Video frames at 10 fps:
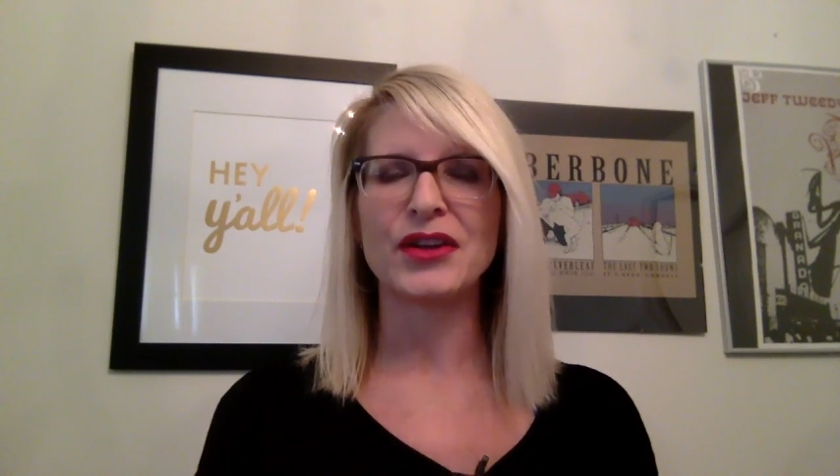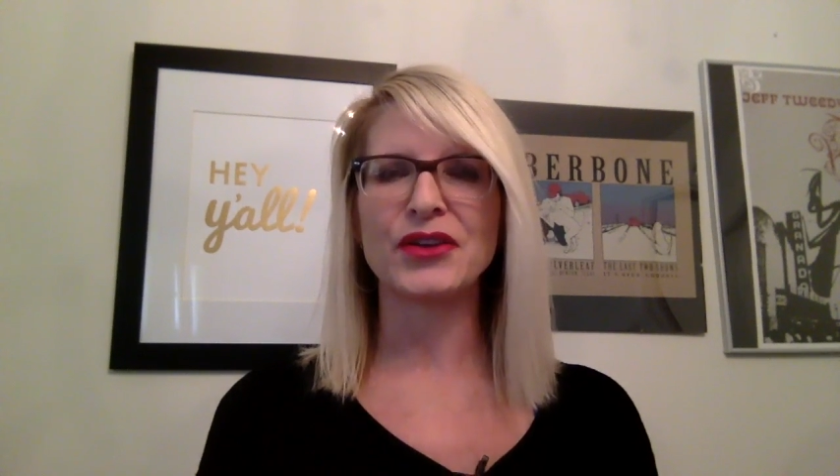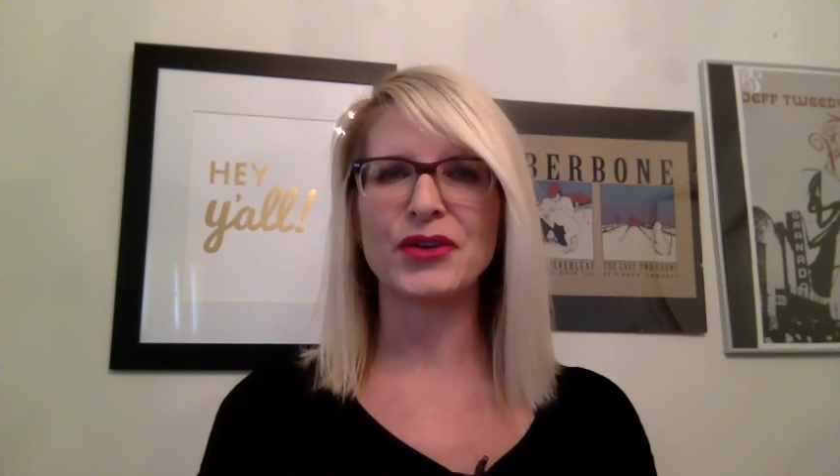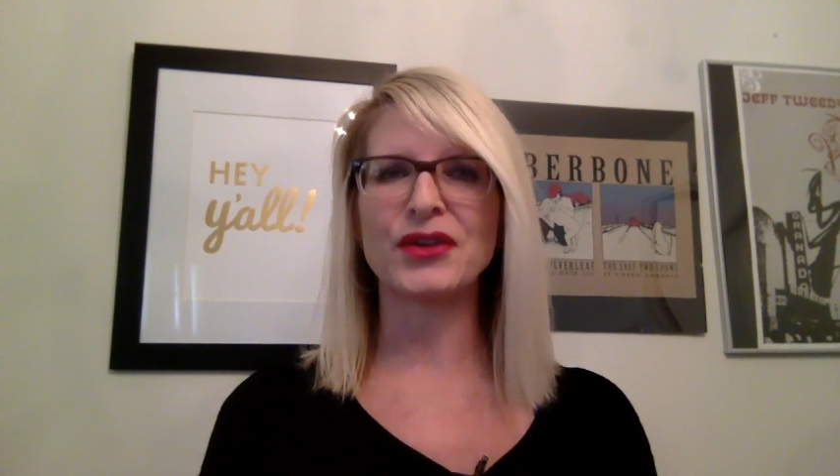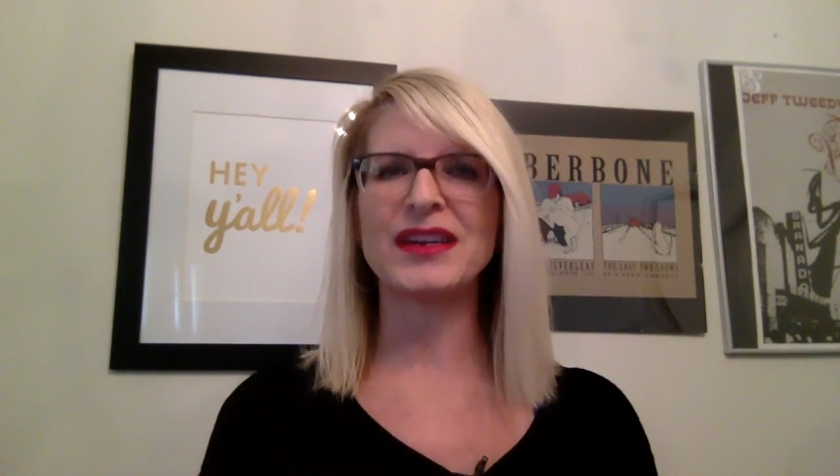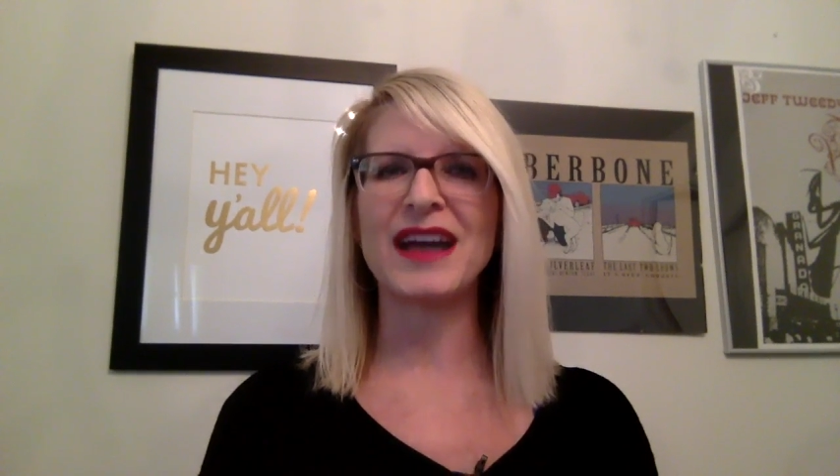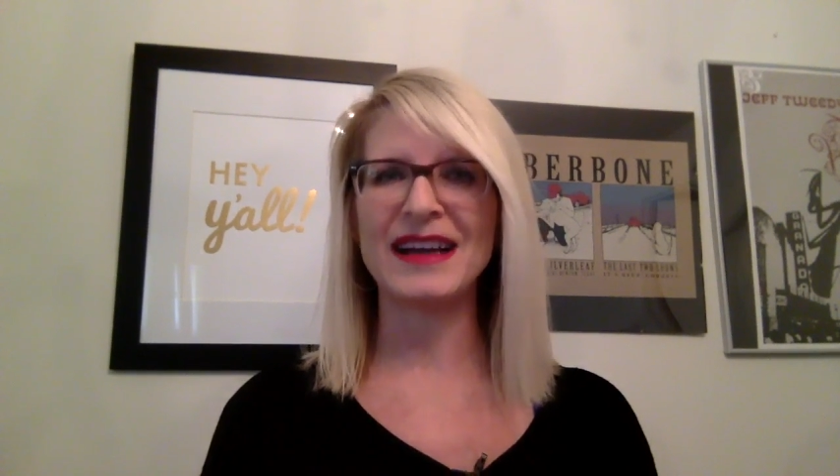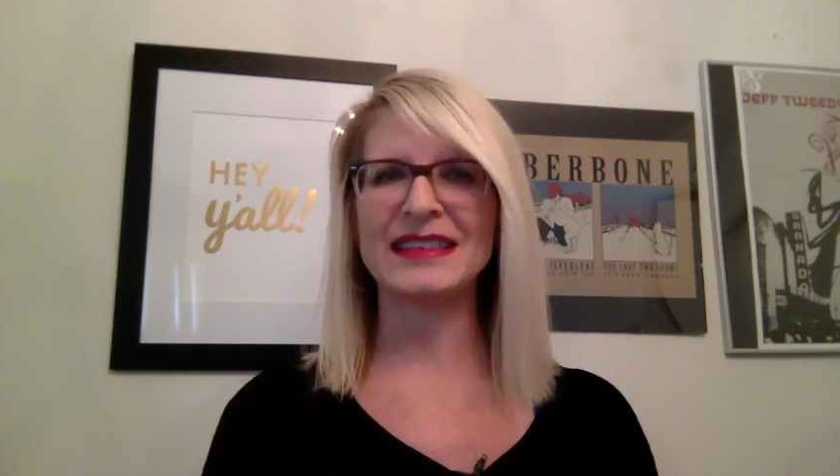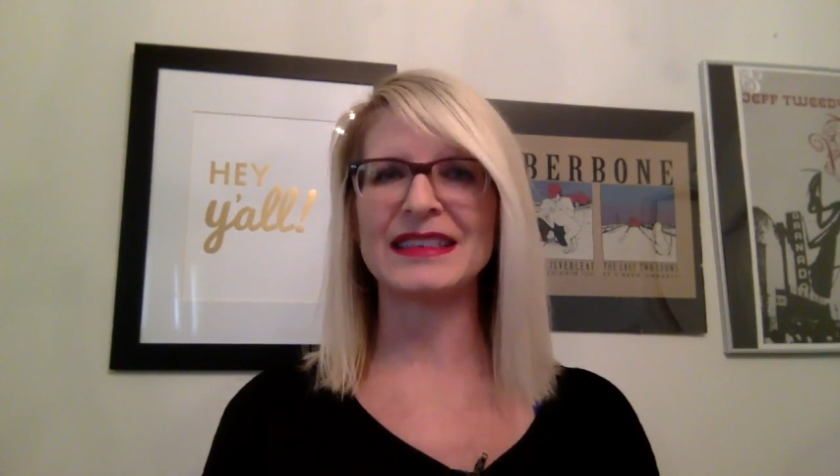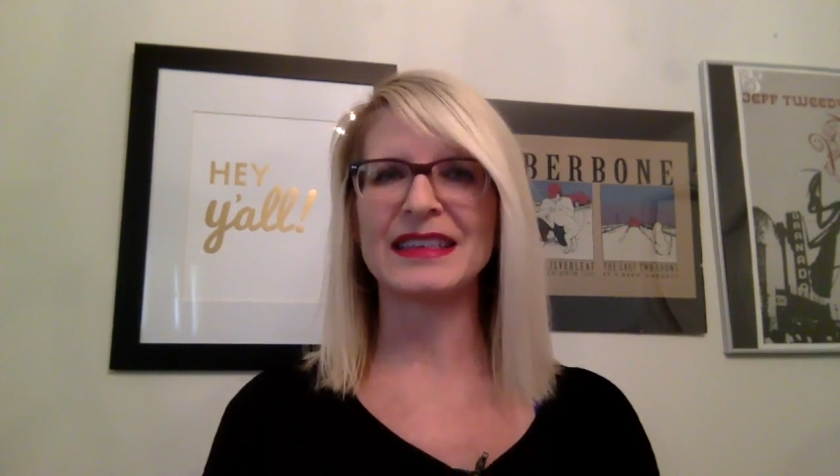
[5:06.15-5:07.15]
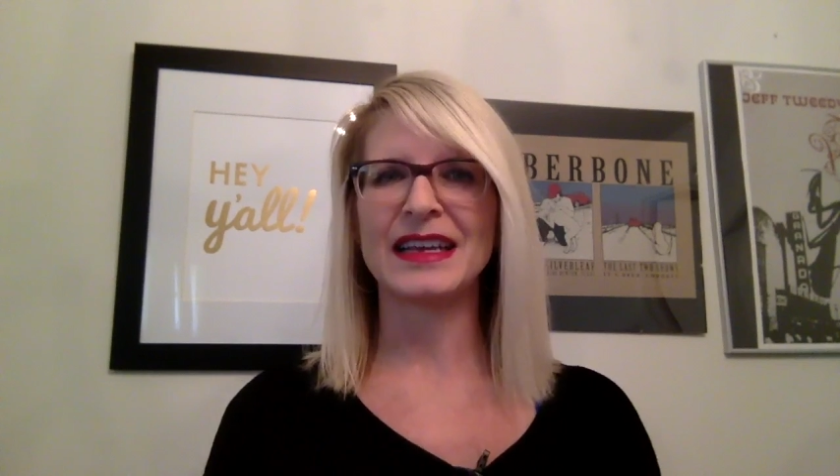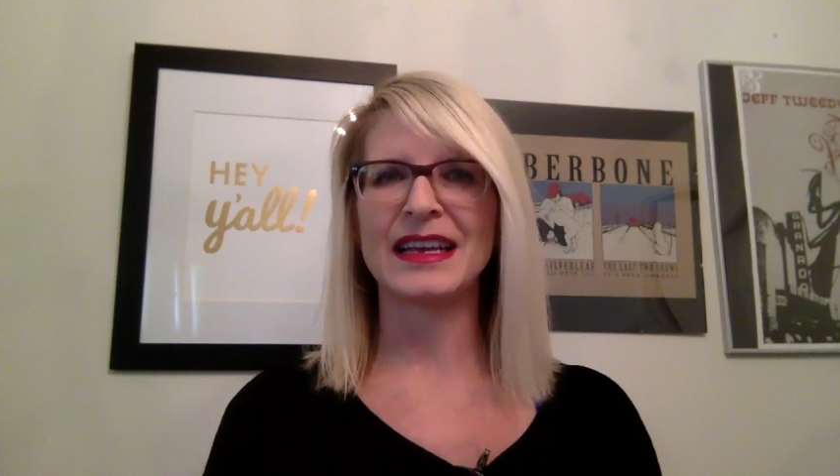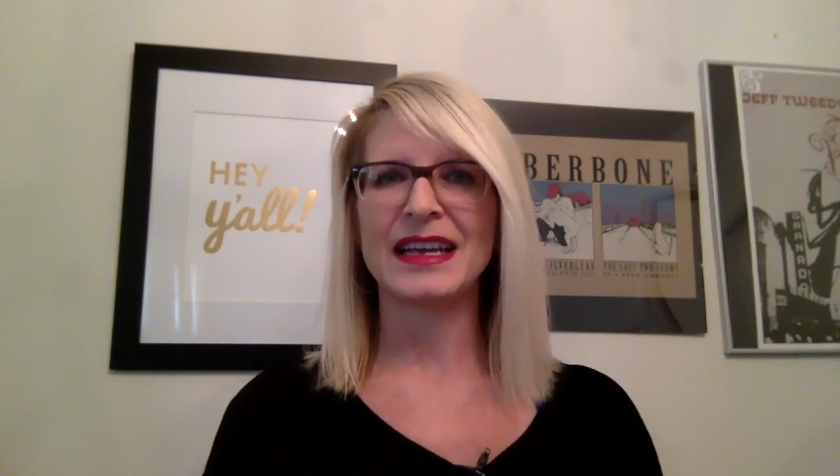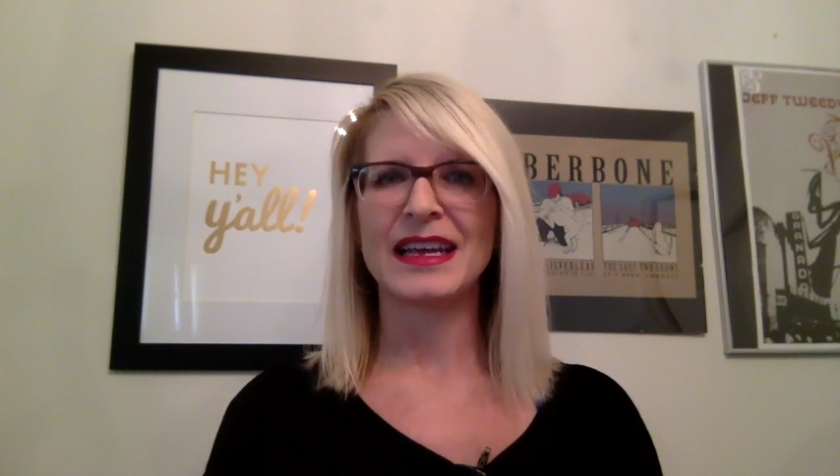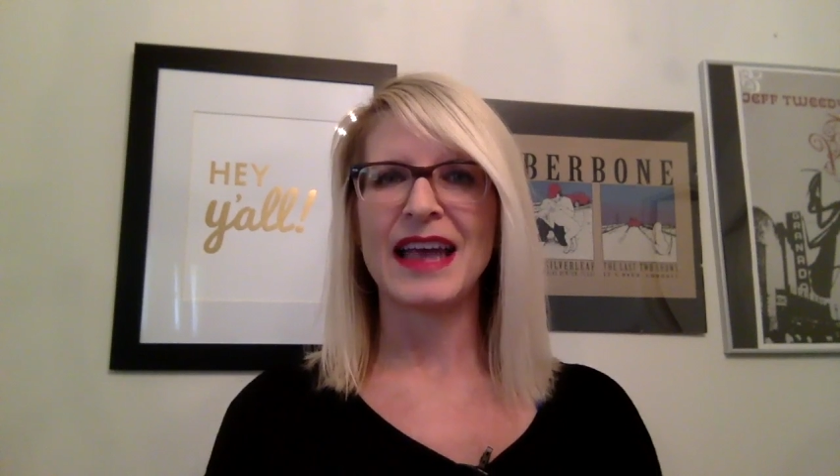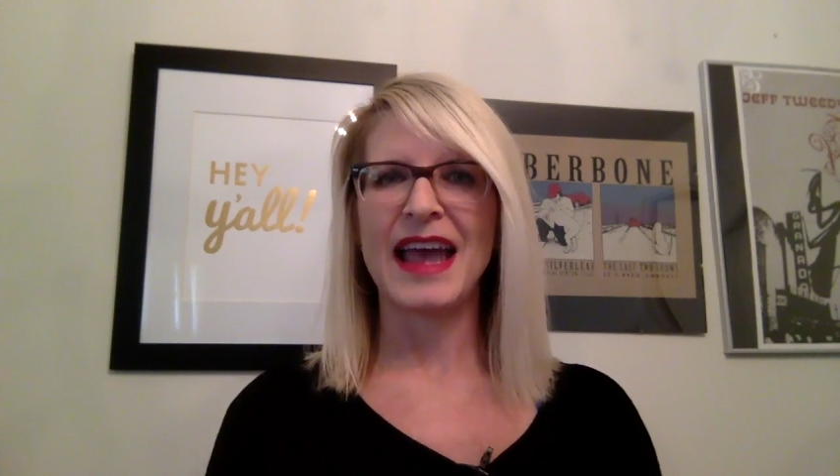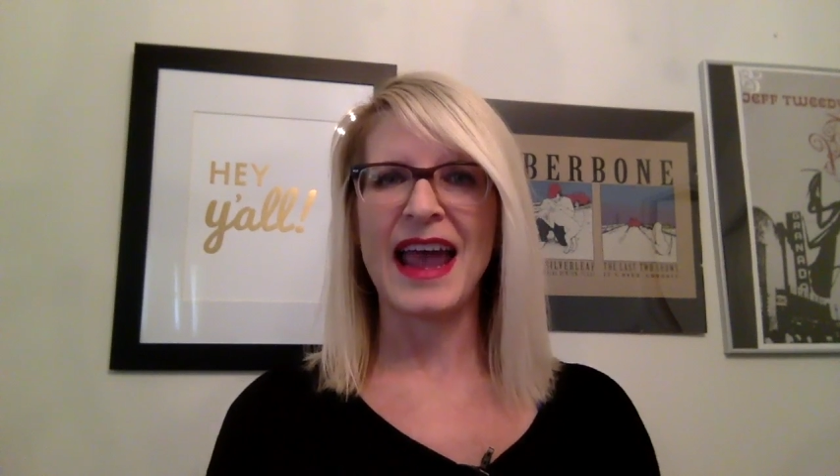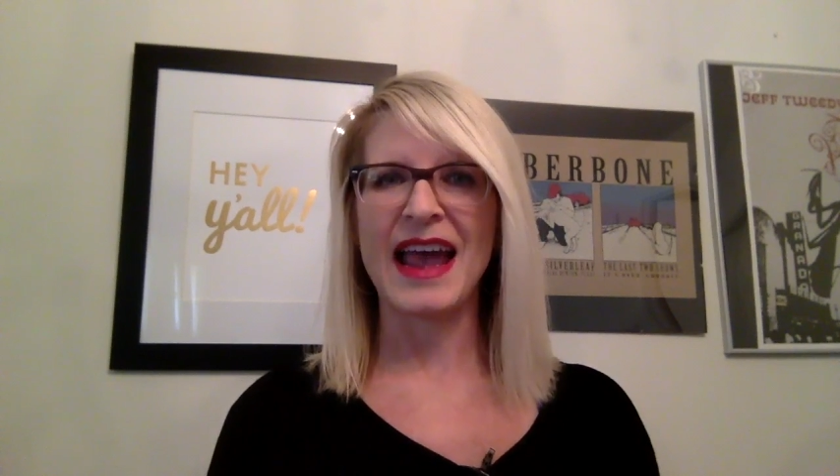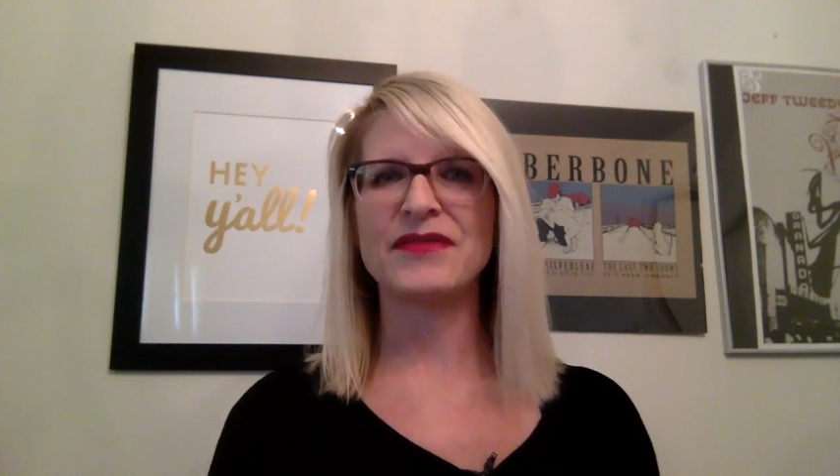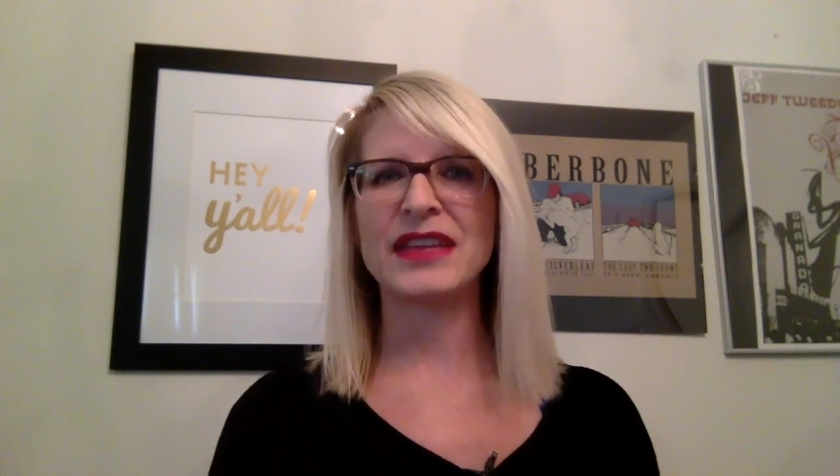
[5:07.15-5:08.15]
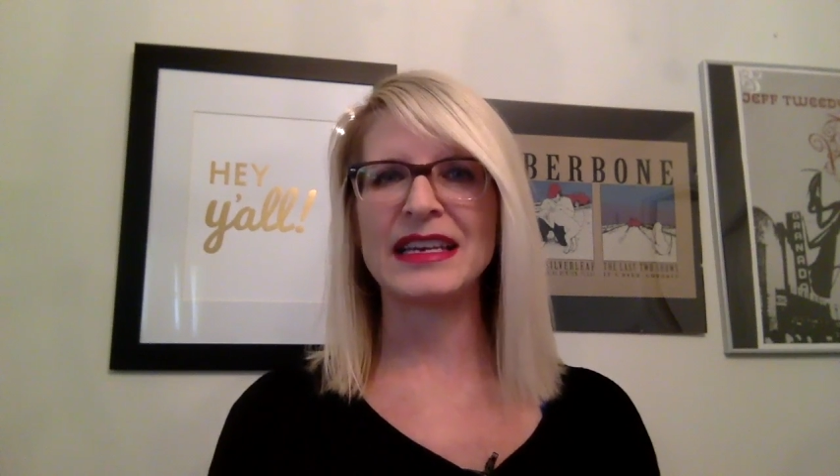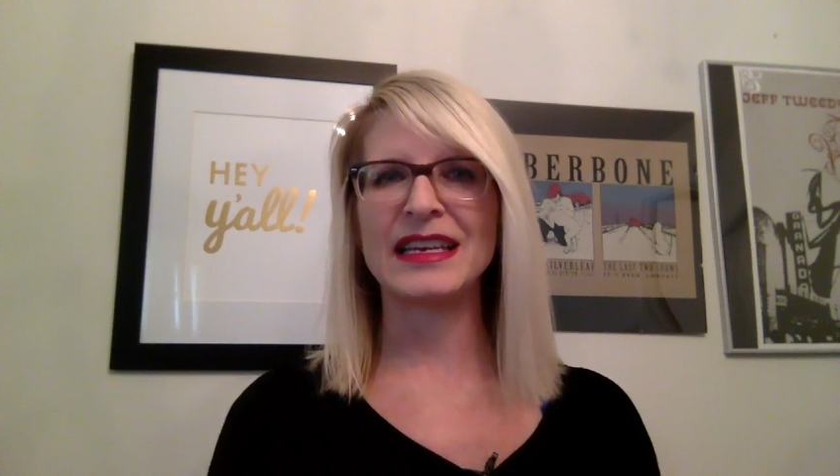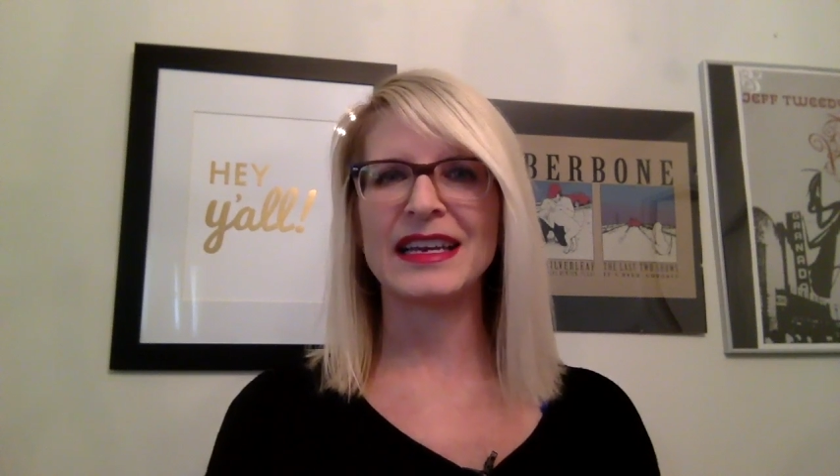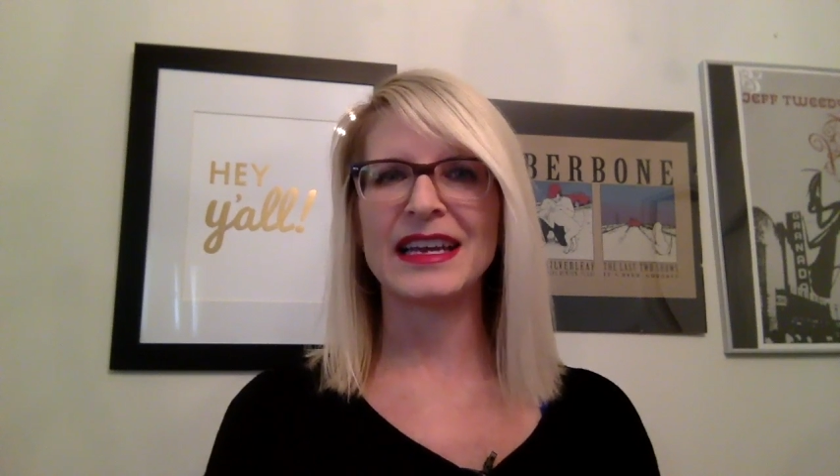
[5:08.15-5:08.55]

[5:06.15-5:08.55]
You're not having